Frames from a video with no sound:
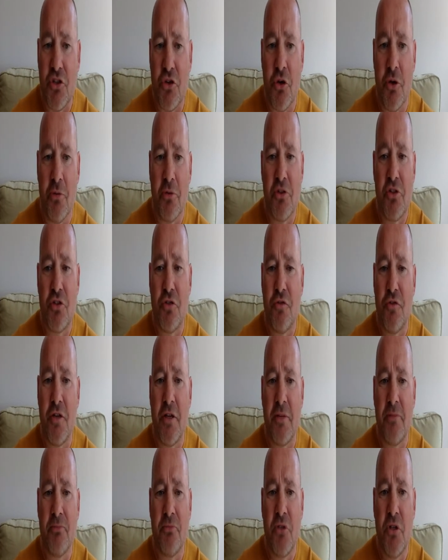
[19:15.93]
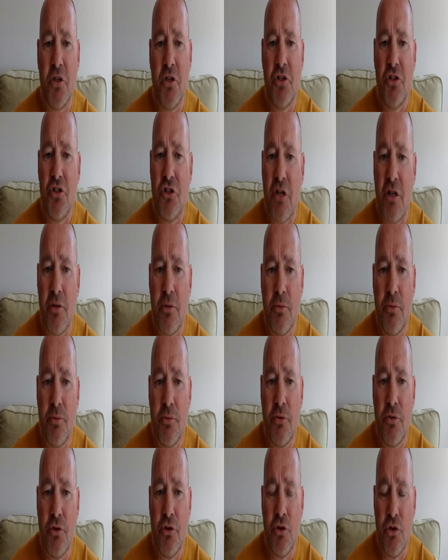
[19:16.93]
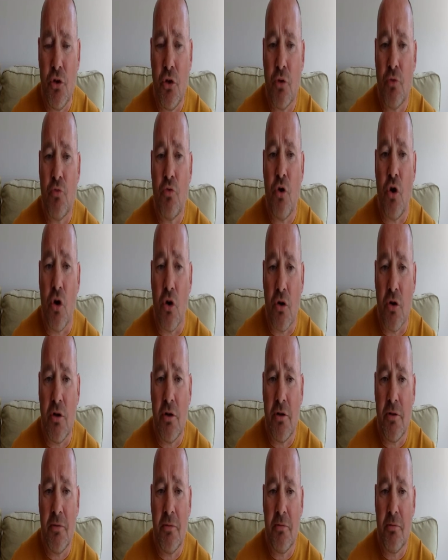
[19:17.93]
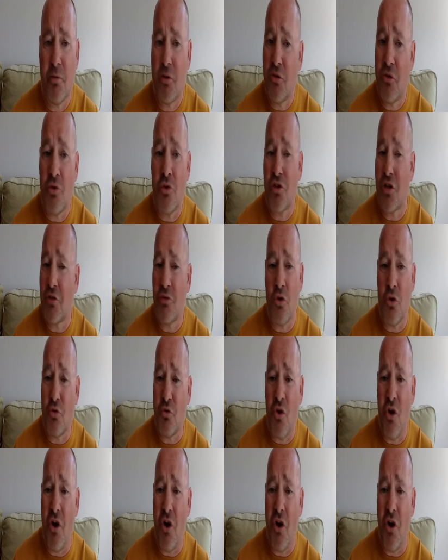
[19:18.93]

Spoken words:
to them, I used to think, you're not wrong, but you're also not